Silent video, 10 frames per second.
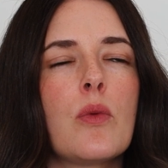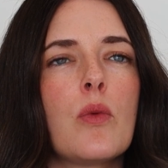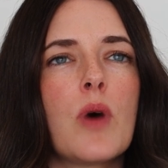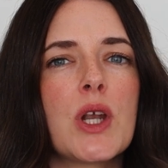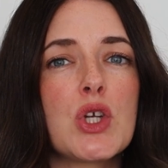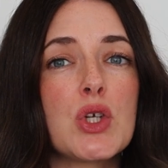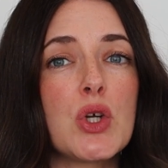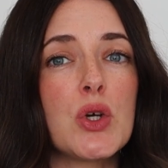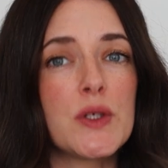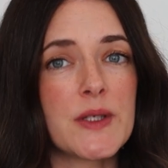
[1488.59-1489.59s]
1 to
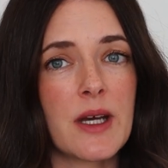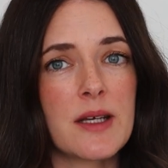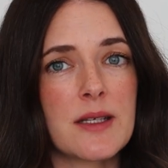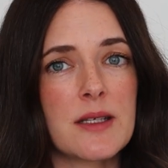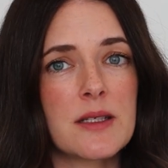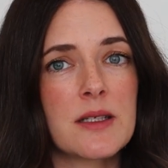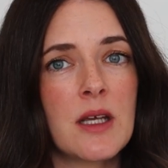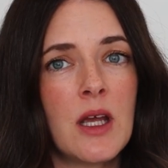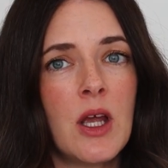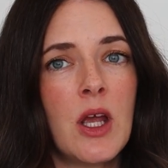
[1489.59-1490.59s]
2 sizes
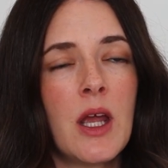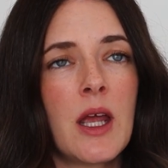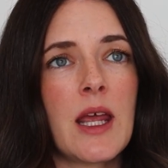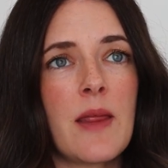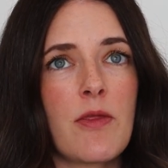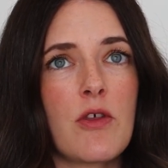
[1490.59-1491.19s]
in